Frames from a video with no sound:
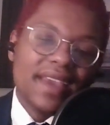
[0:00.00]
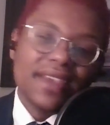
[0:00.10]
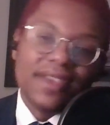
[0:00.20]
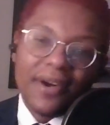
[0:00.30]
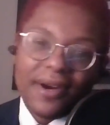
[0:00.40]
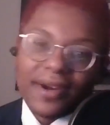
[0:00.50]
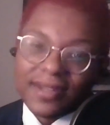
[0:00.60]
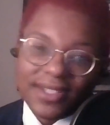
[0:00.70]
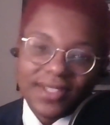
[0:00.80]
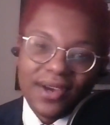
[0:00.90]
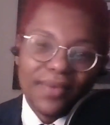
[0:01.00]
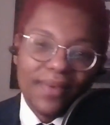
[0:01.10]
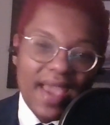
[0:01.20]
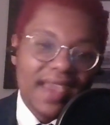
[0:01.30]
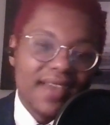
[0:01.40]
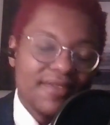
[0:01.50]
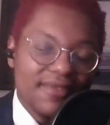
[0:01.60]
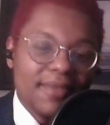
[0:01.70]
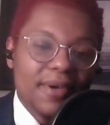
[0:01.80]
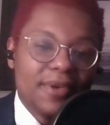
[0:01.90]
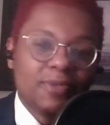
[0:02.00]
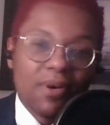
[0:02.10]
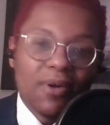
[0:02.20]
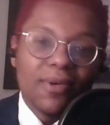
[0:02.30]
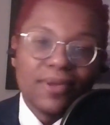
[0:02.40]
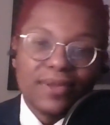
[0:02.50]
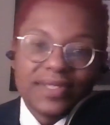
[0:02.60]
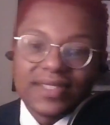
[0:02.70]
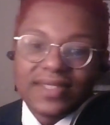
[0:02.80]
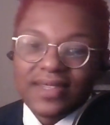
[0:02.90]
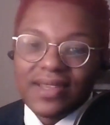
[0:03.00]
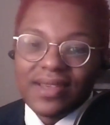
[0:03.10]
yards away from those poles,